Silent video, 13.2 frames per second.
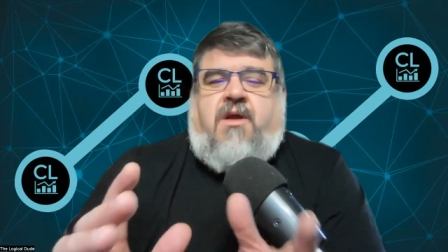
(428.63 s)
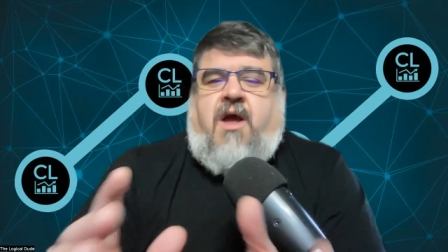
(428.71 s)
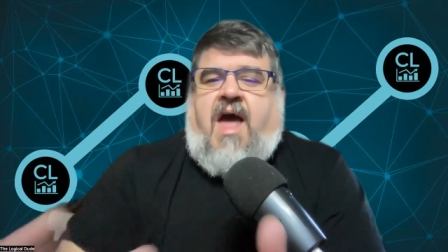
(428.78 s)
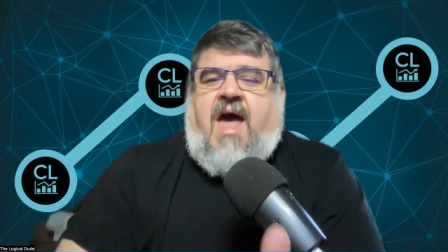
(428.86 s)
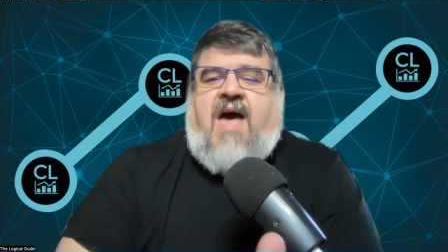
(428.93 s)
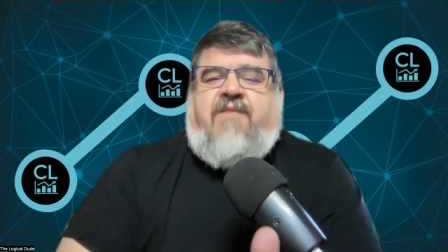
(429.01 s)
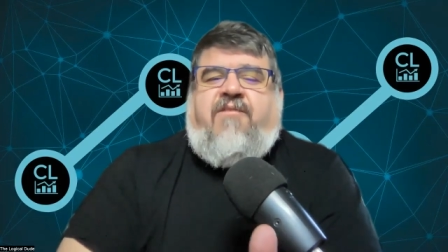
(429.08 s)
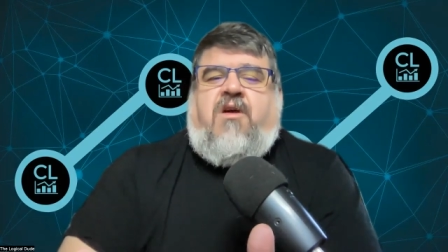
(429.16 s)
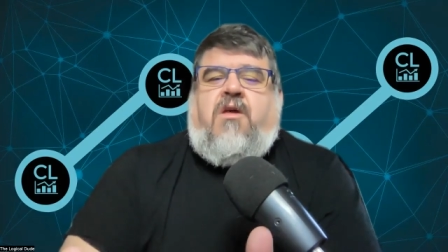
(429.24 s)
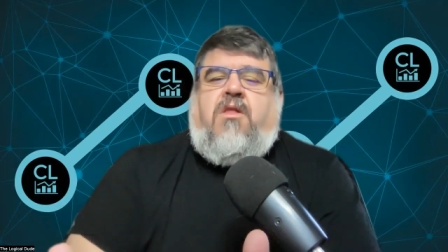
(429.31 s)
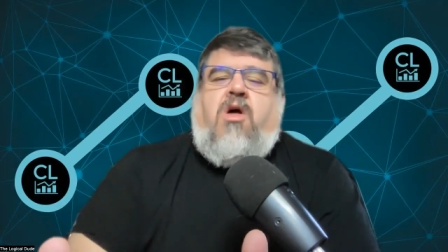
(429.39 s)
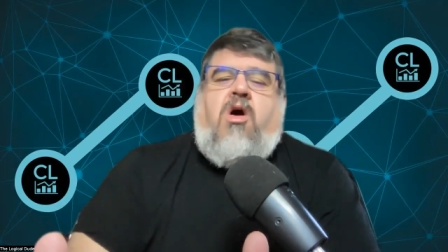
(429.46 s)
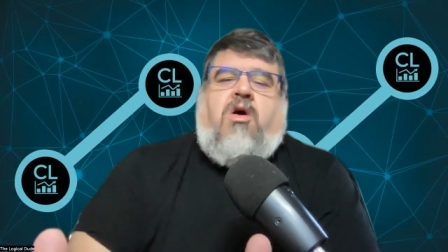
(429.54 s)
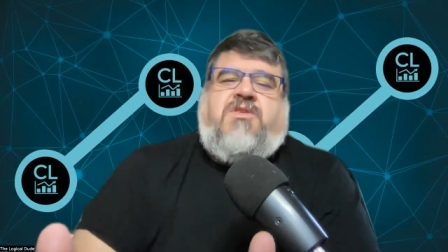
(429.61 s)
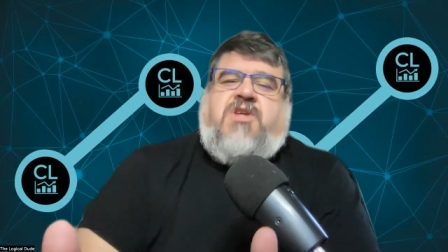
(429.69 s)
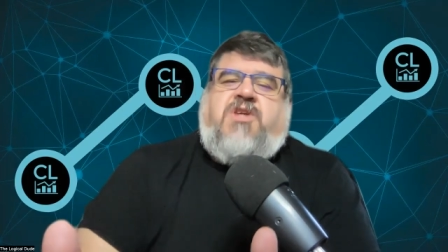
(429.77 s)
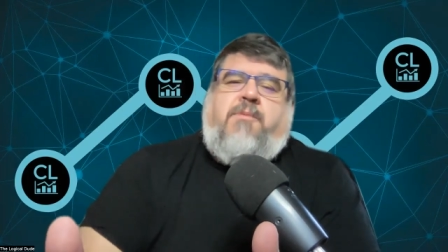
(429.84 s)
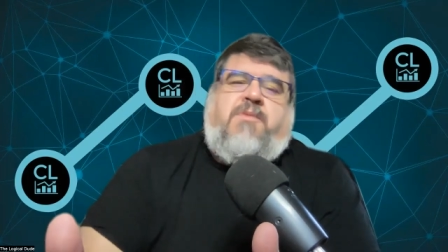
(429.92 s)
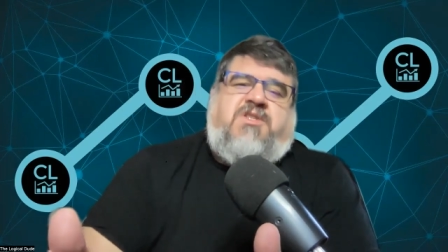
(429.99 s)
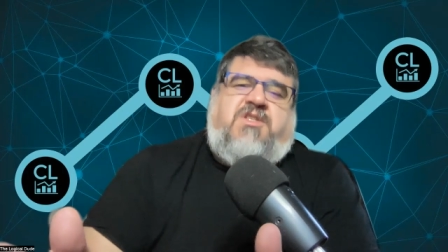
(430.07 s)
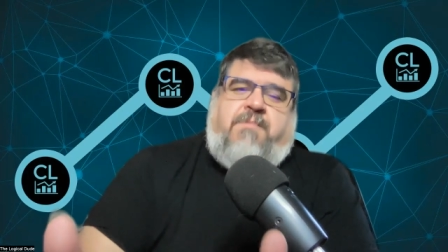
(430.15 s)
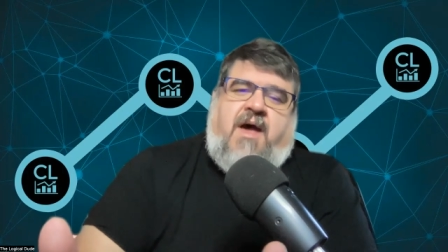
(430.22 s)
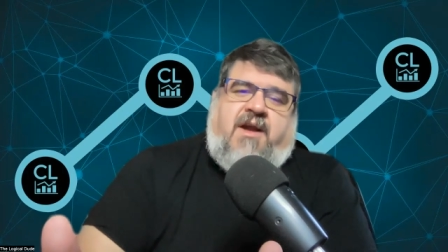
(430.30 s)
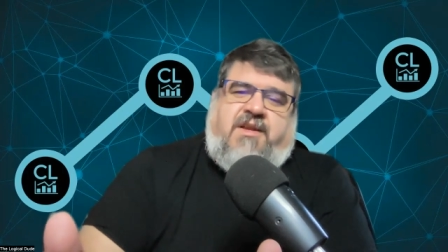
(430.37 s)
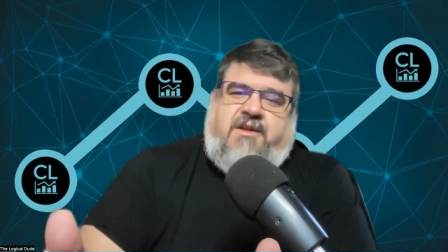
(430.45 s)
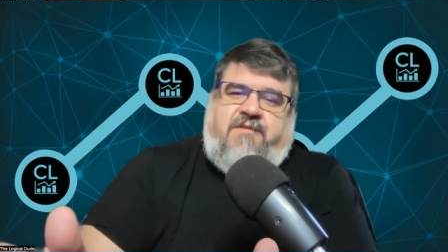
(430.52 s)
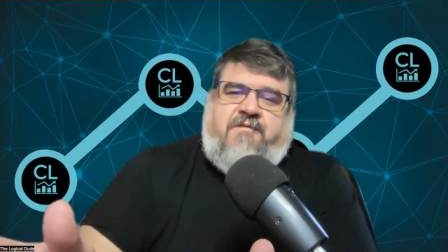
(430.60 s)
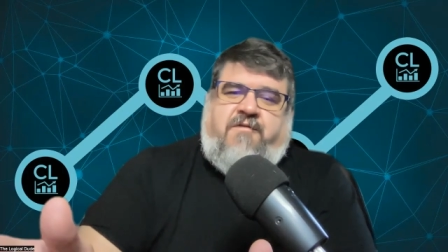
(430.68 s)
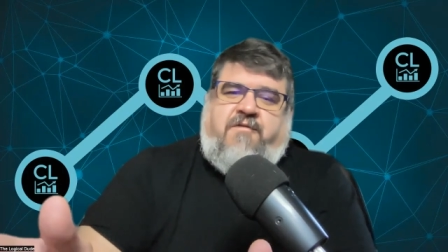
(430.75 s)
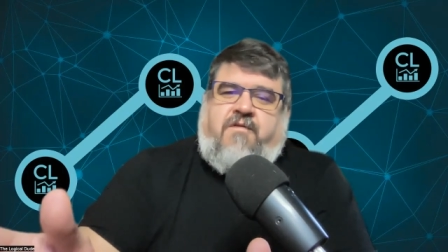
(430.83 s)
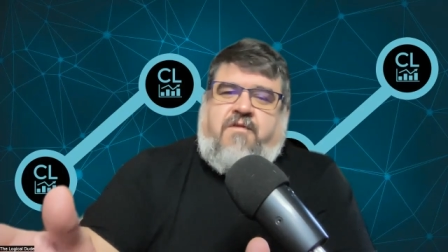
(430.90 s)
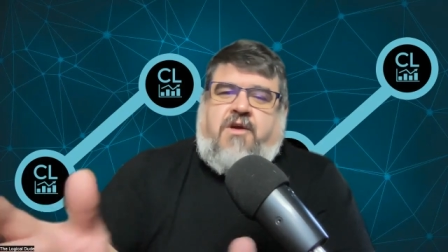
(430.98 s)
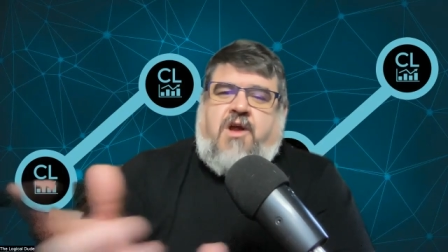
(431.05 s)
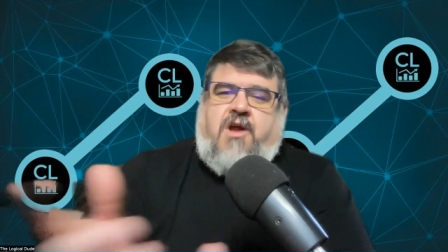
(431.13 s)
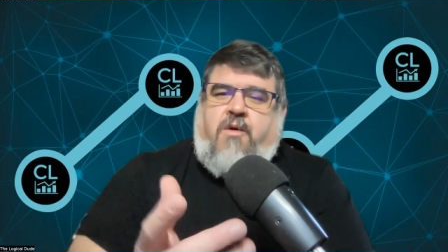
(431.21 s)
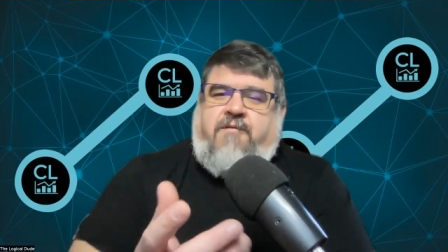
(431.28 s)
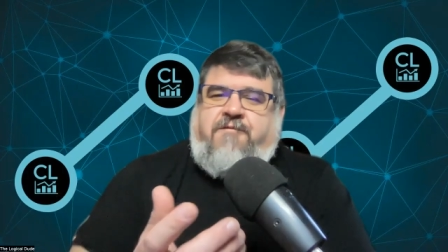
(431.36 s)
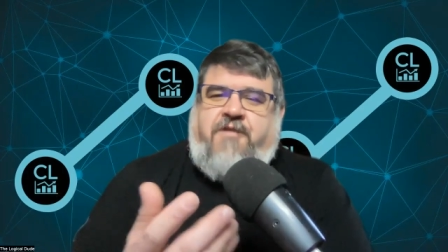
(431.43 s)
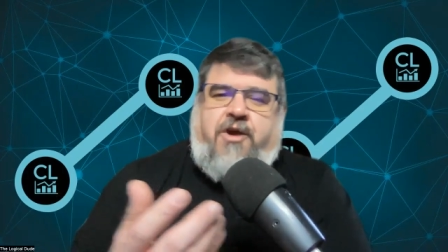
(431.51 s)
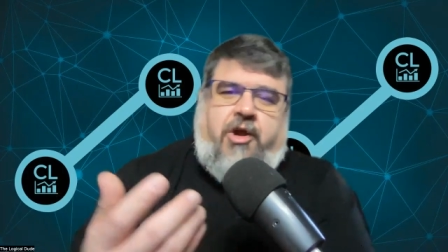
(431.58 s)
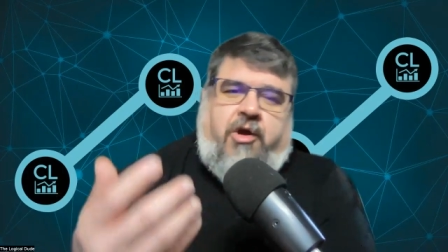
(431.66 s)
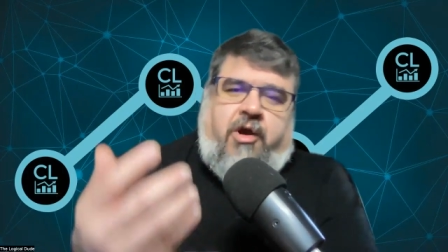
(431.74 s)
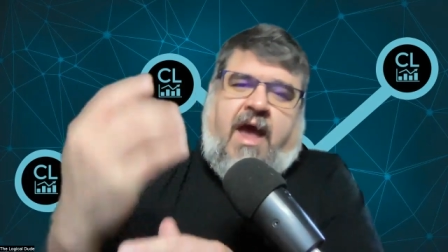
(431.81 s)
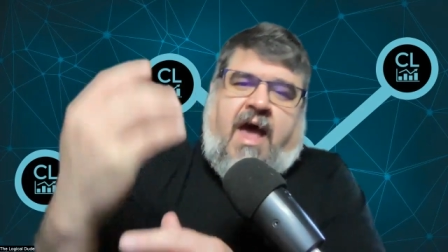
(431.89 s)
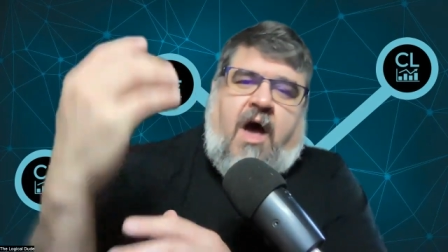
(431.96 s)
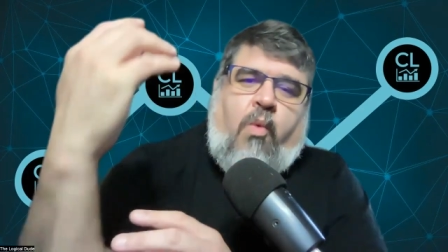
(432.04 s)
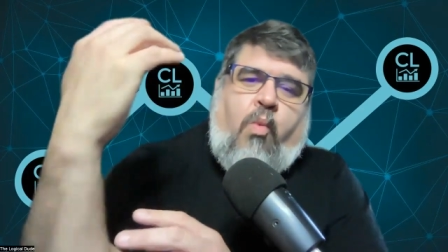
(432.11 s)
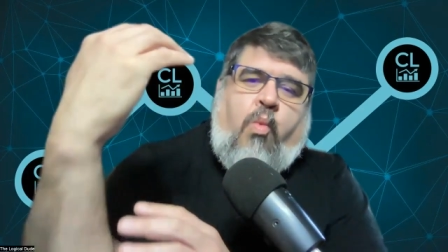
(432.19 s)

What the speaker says: having a long-term perspective, and figuring out